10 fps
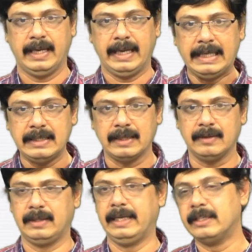
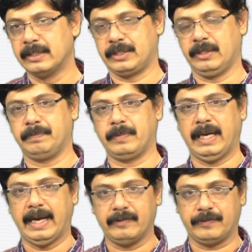Indian leadership
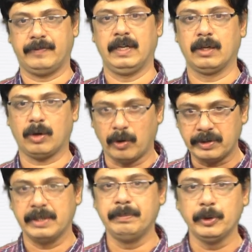have
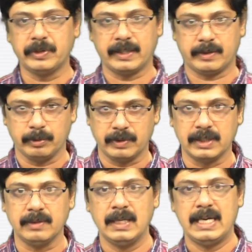contributed to
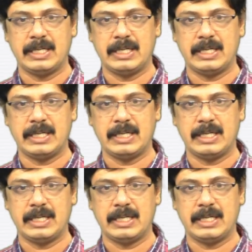the